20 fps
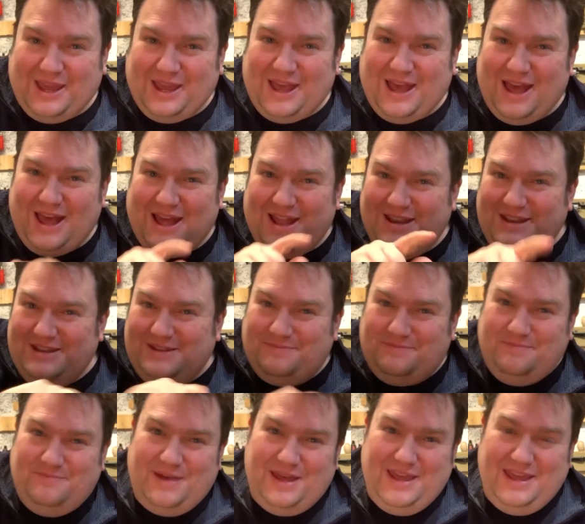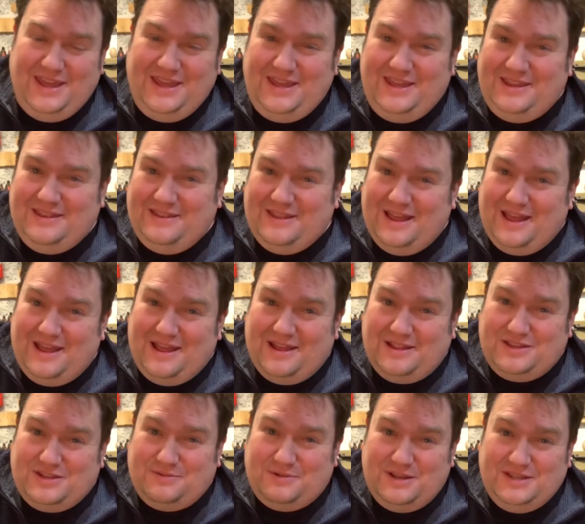and May
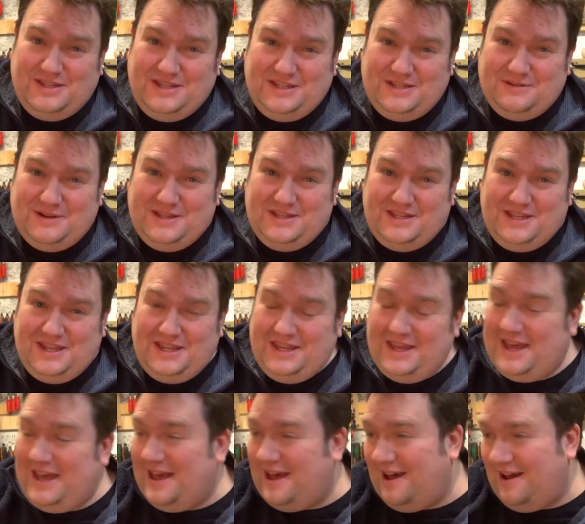2020, yeah,